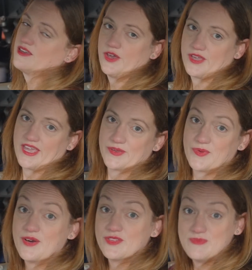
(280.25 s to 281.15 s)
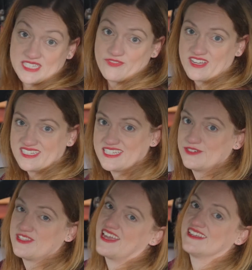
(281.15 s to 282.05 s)
Okay, well the misfire's still
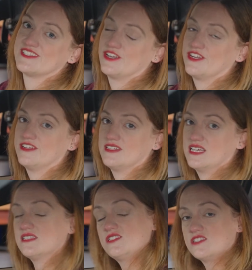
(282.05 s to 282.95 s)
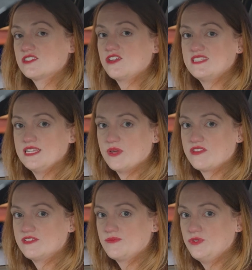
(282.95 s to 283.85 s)
there, so let's just go see whether
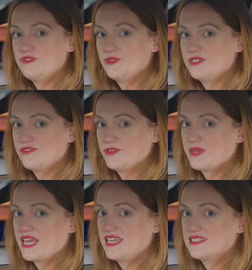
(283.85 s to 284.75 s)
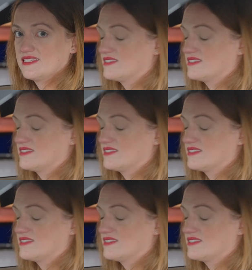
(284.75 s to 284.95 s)
it's moved to a different place.